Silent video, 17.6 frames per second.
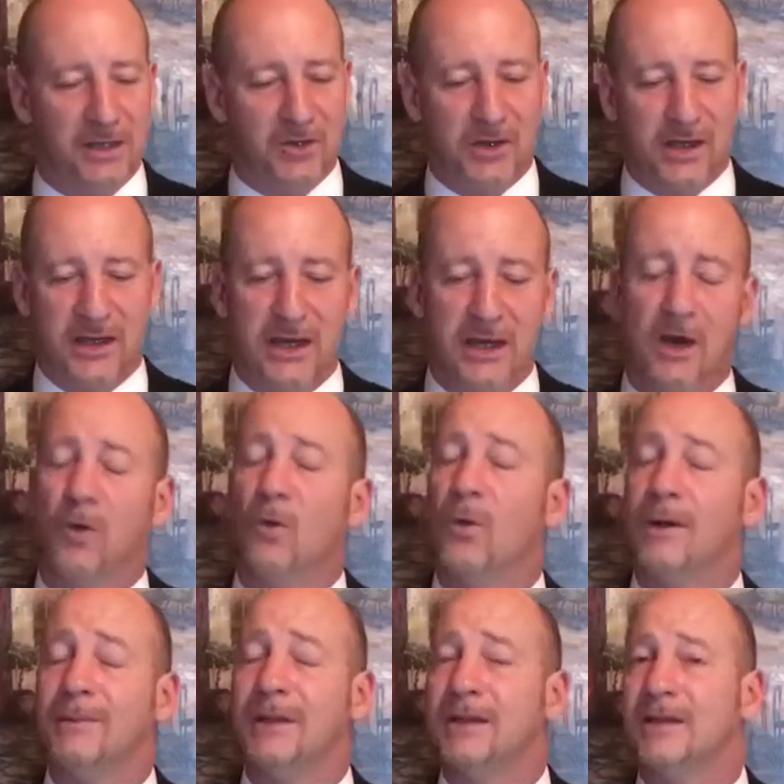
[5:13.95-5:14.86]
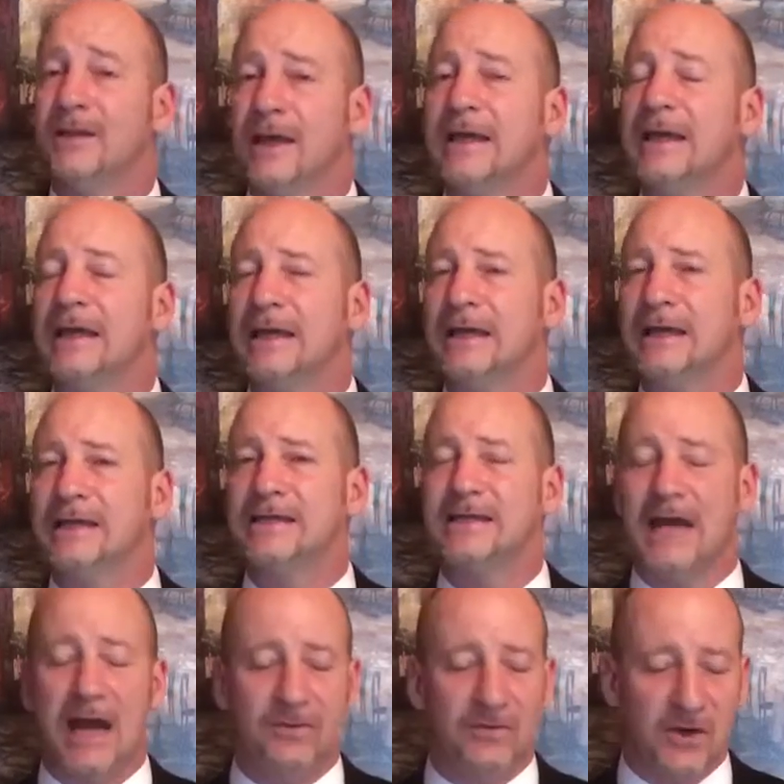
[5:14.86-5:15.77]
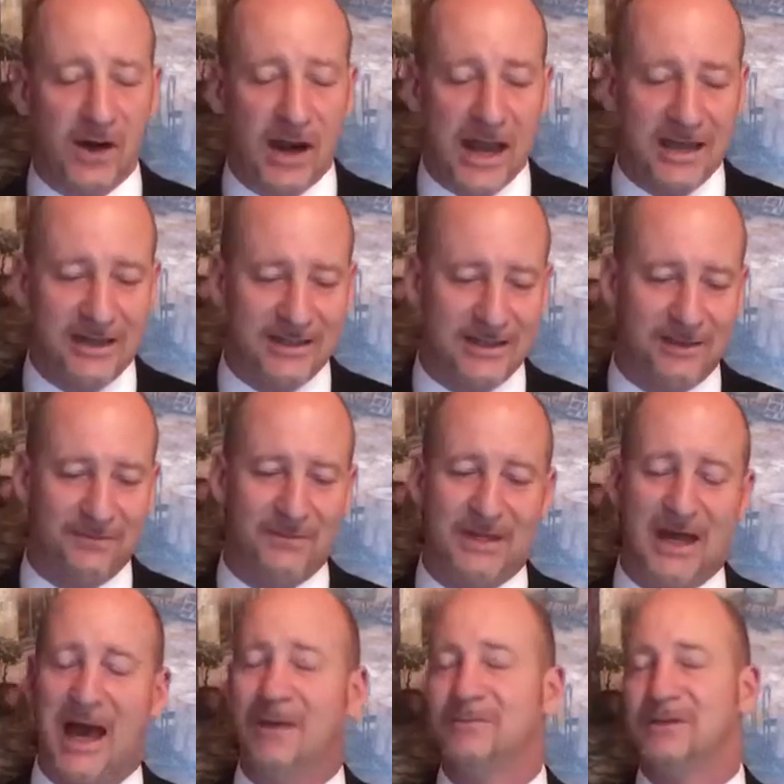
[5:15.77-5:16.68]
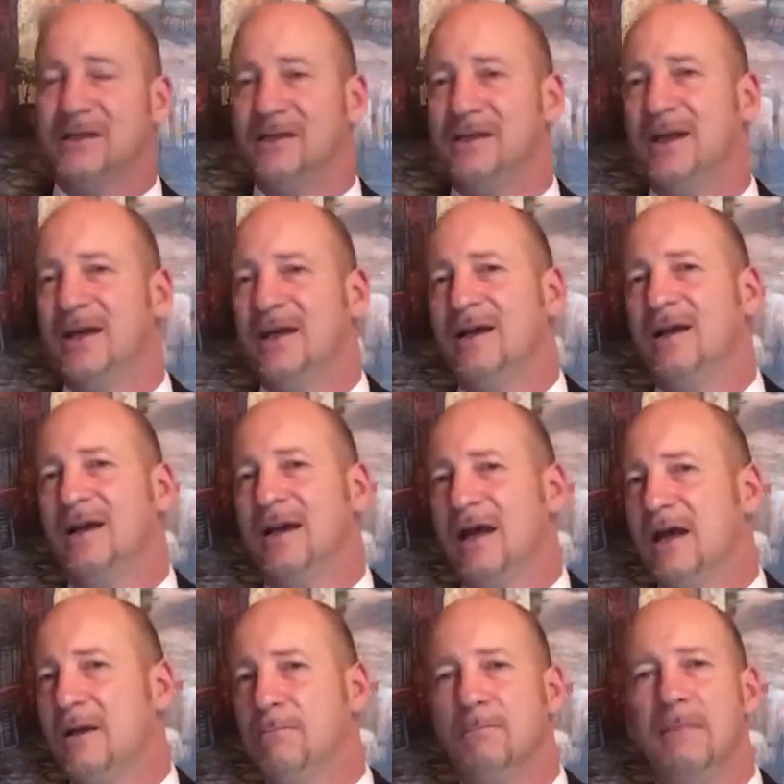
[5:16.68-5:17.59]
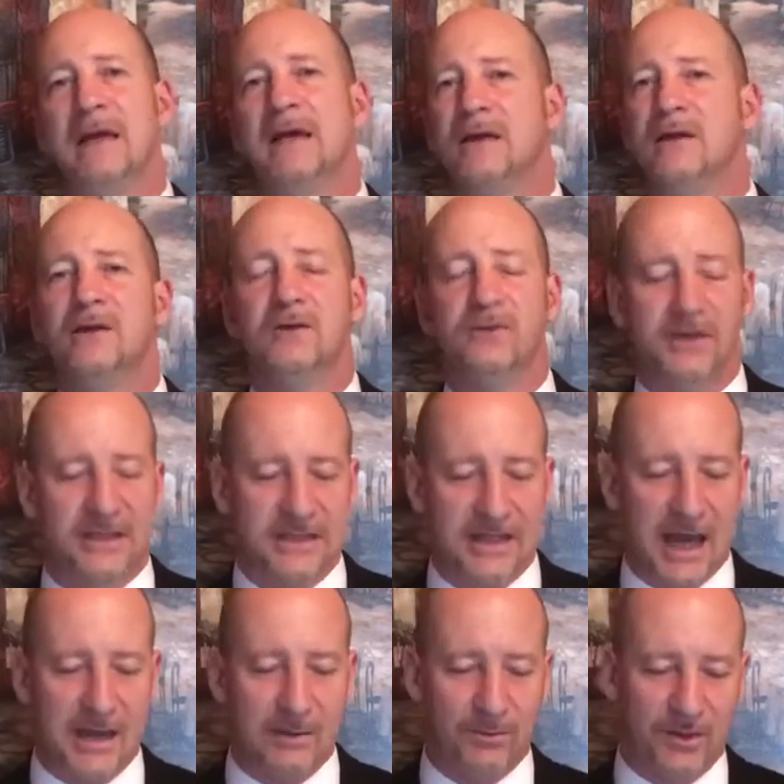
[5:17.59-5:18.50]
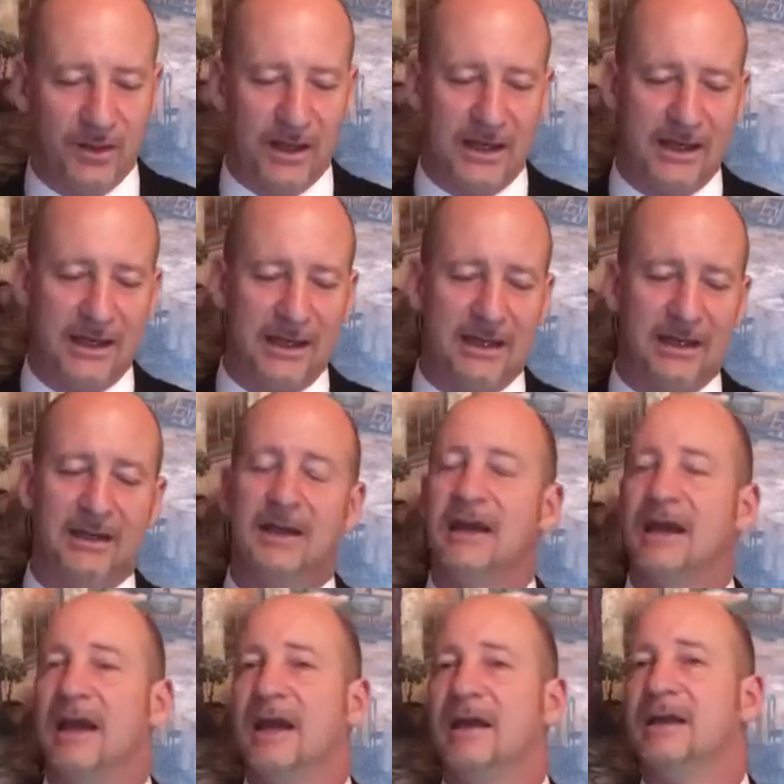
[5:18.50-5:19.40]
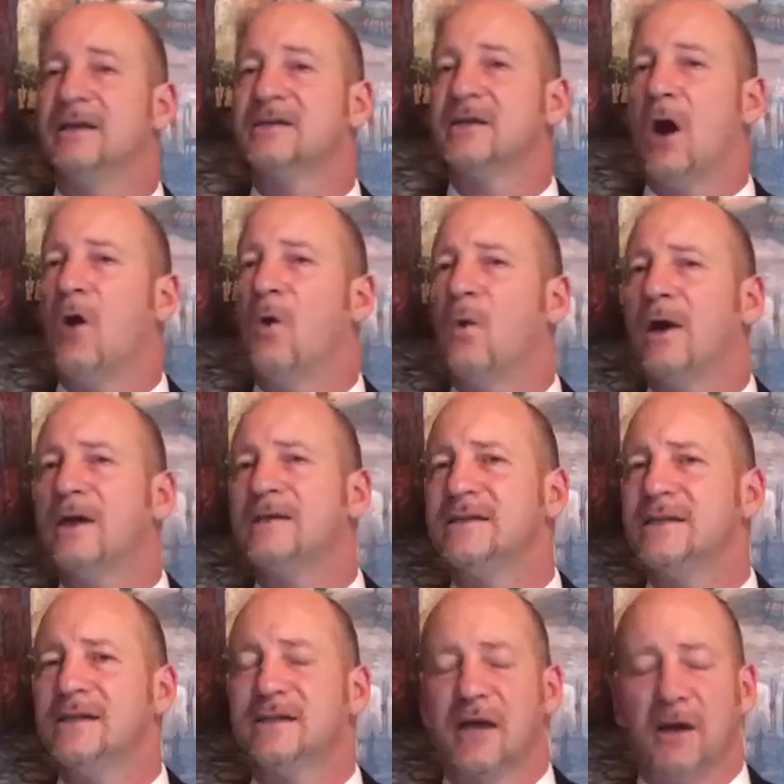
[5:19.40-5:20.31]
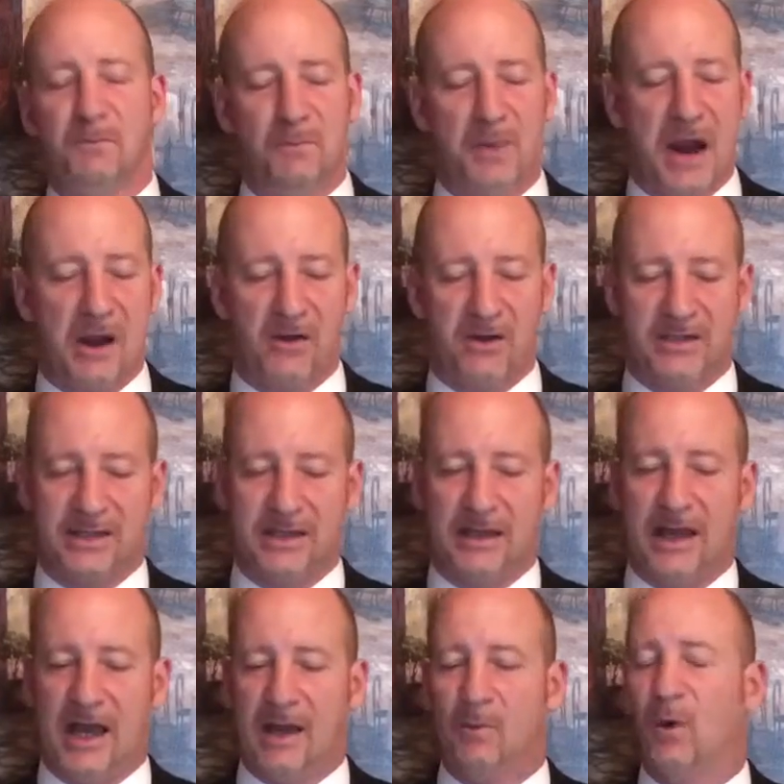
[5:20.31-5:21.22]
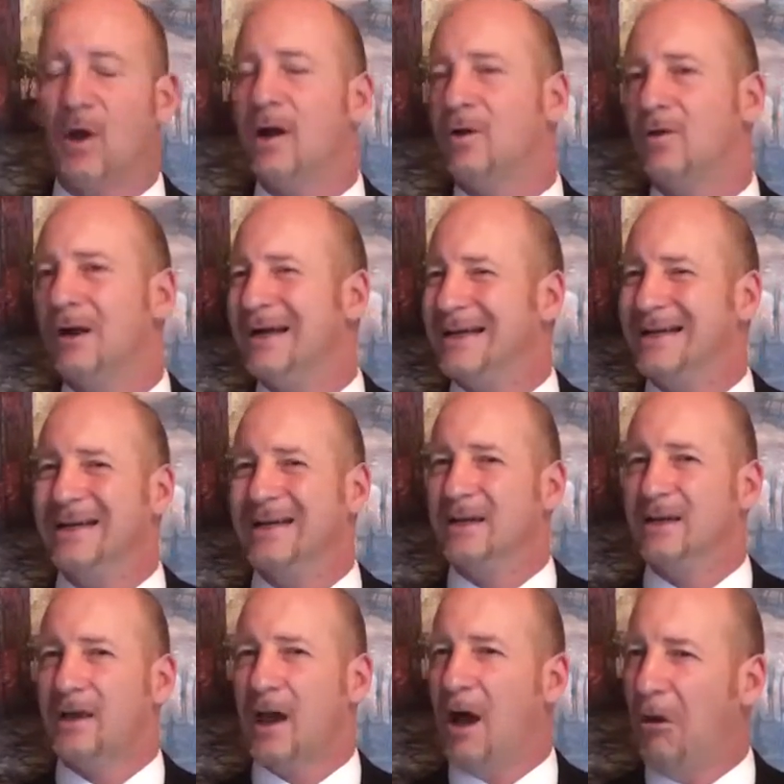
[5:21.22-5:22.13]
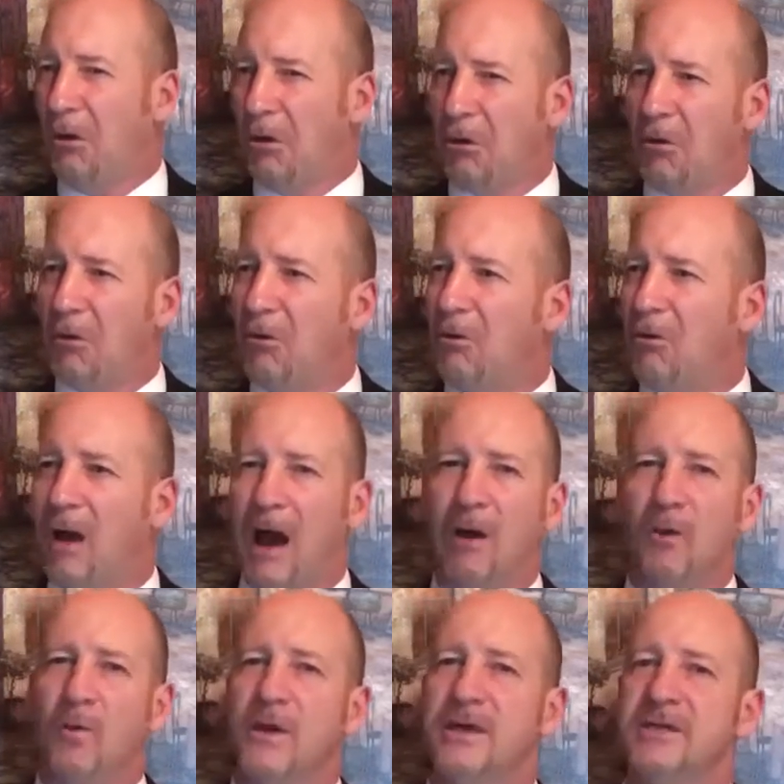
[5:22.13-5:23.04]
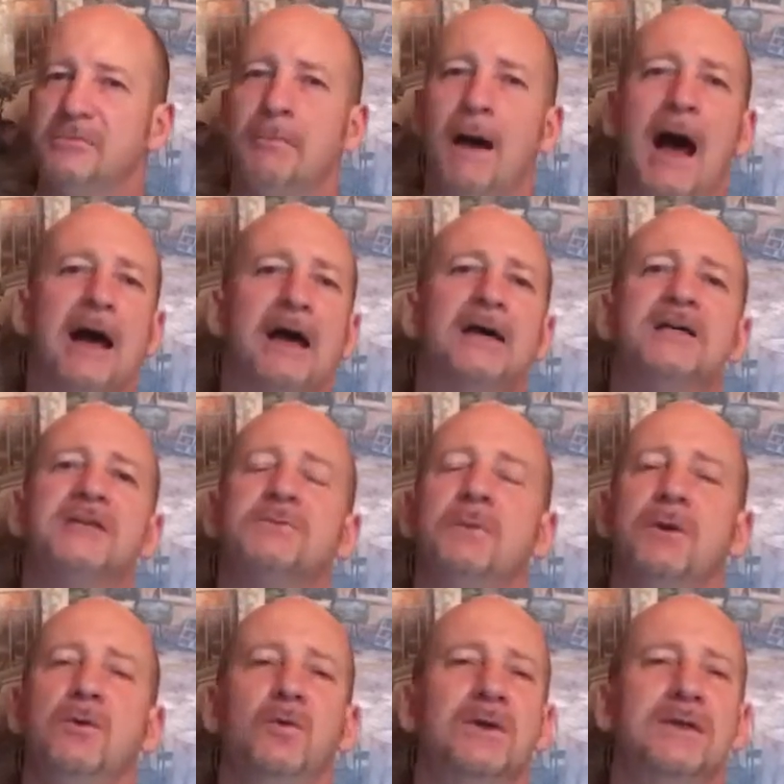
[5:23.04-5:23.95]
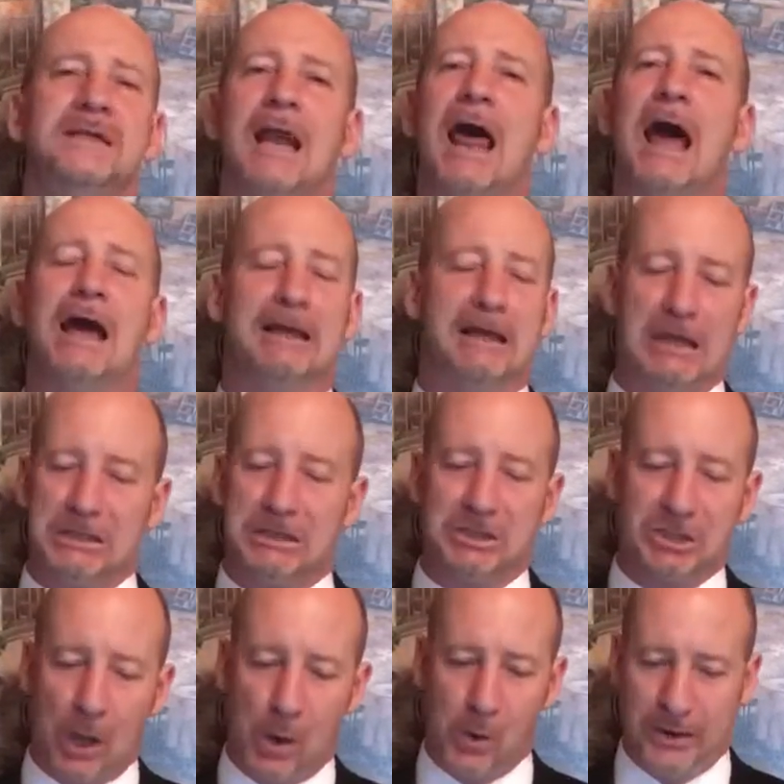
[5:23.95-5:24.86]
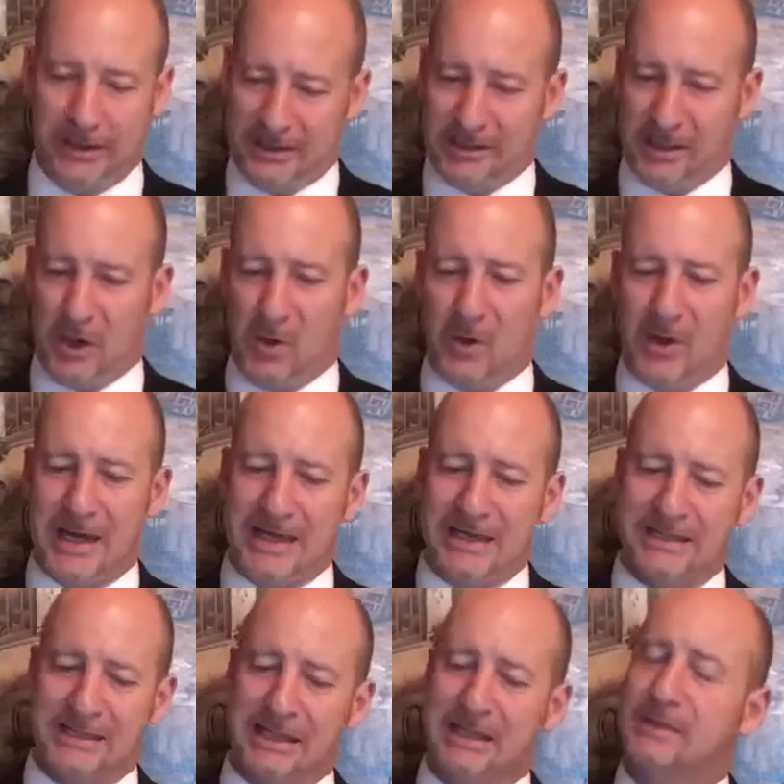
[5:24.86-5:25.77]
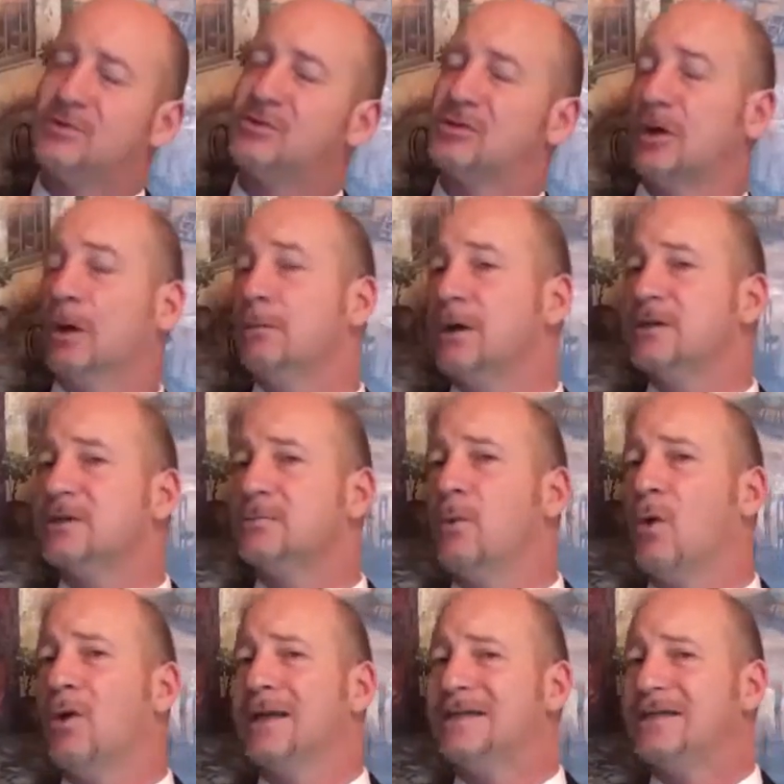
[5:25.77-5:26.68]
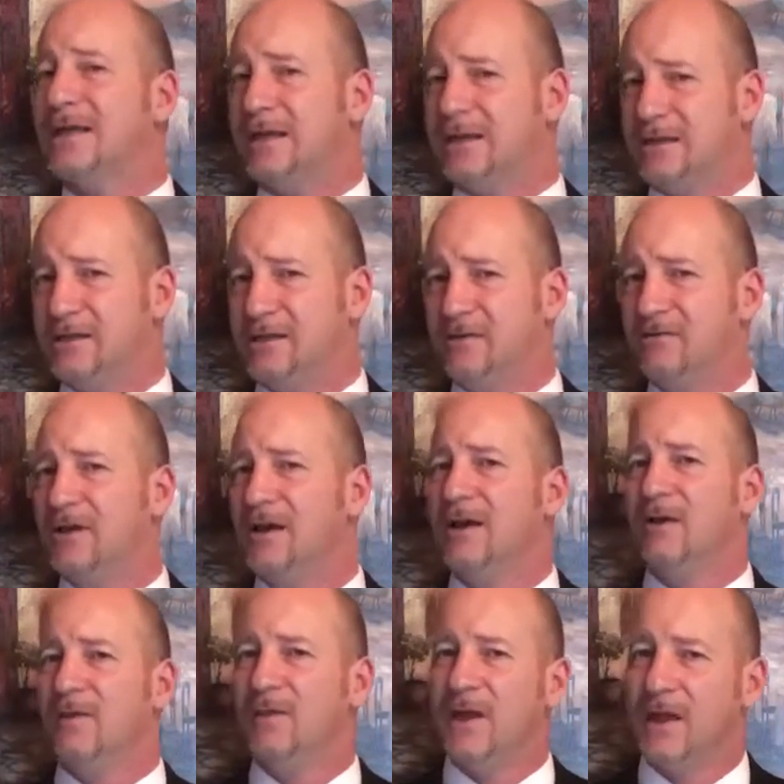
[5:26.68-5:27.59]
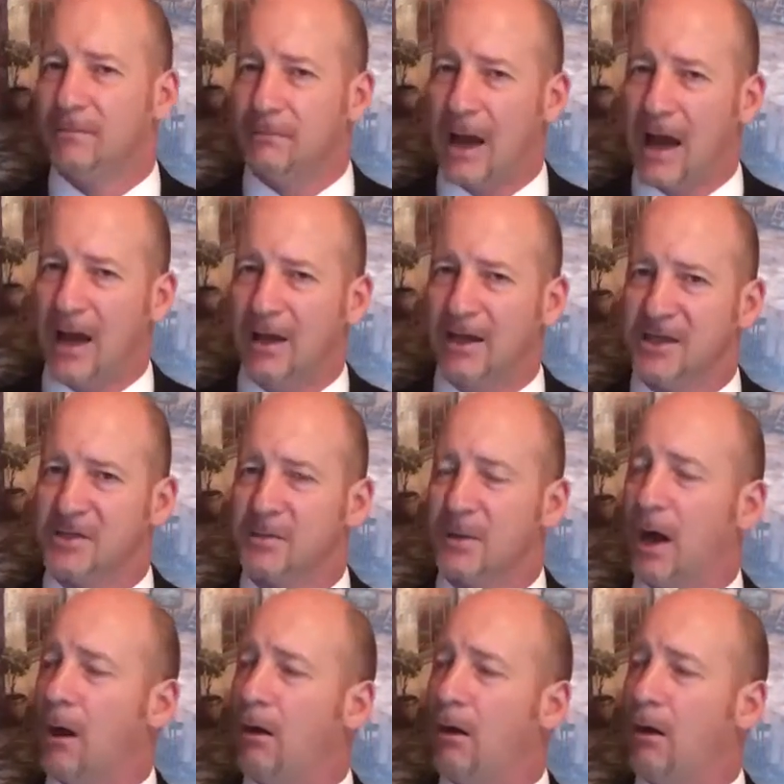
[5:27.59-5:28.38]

You can hear women thinking inside their head sometimes, and and men do the same thing. And and it's always this comparison game. Well, oh, I wish my husband was like so and so. He seems so much more attentive than my husband.